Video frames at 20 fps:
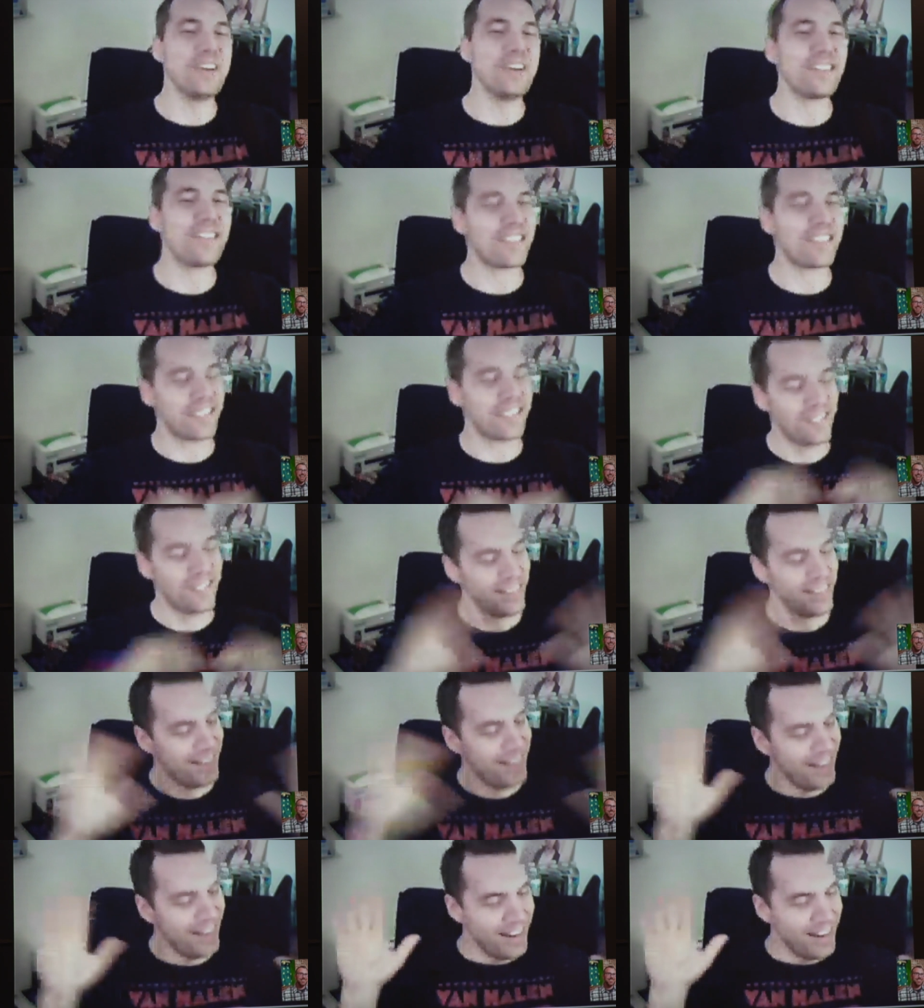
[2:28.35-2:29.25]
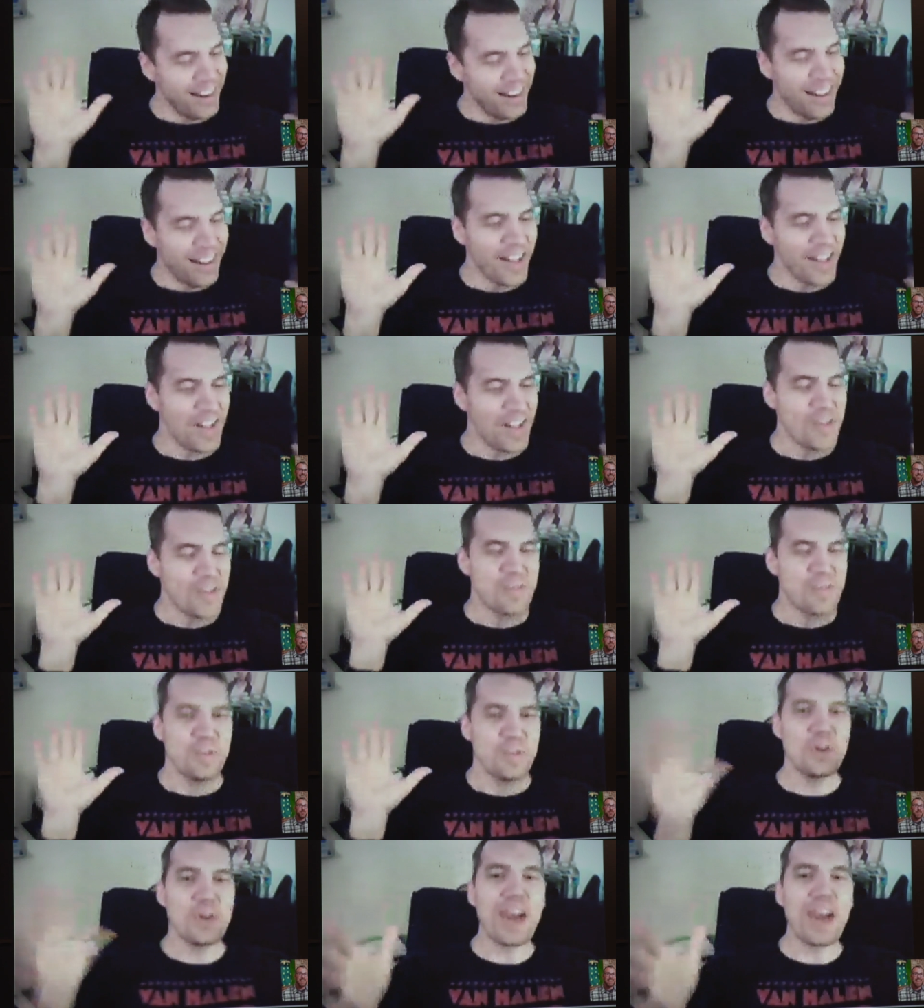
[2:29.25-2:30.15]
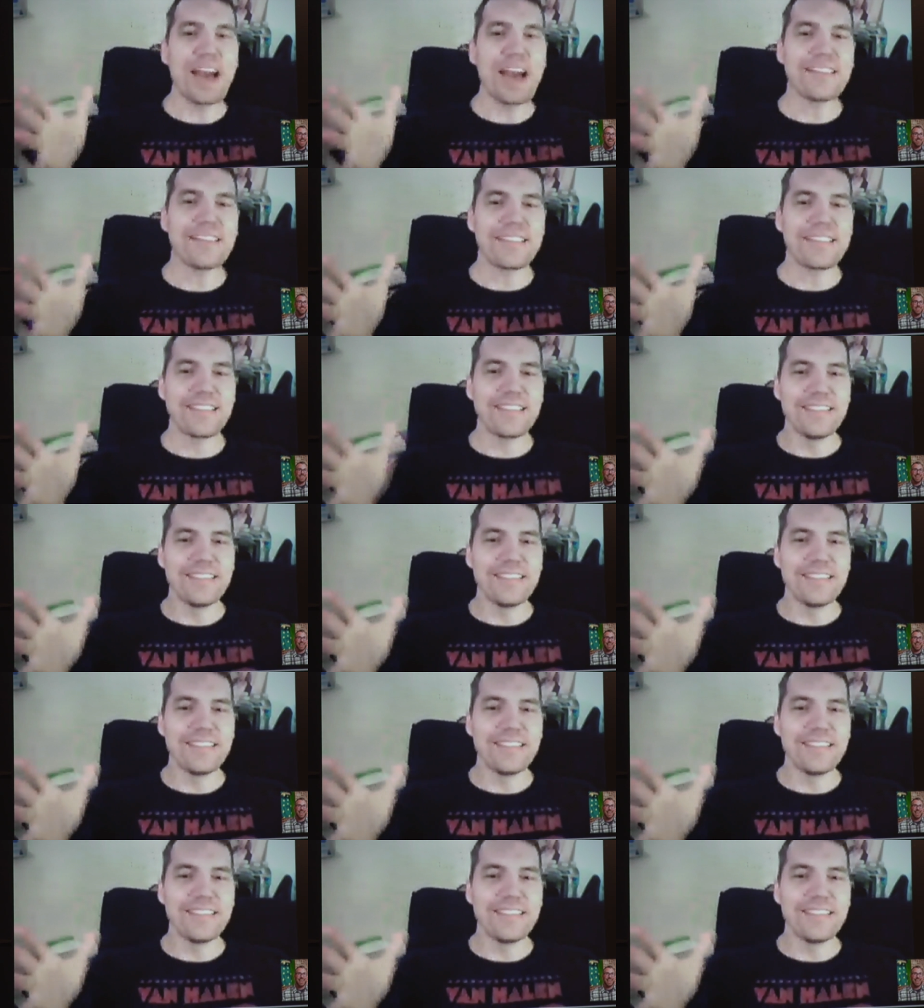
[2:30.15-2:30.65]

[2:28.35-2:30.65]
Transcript: Um, it's just, it's just fantastic.